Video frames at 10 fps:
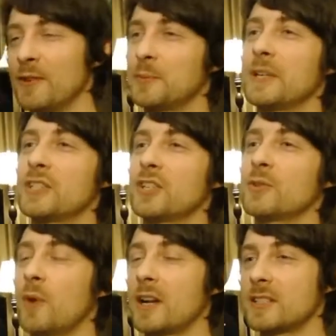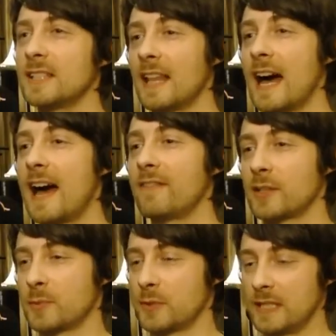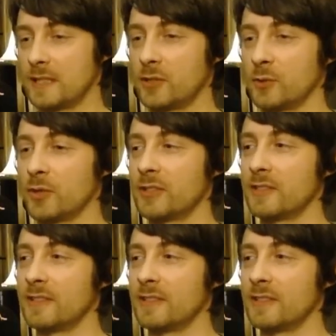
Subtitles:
was pretty sure I was watching the live Vespertine tour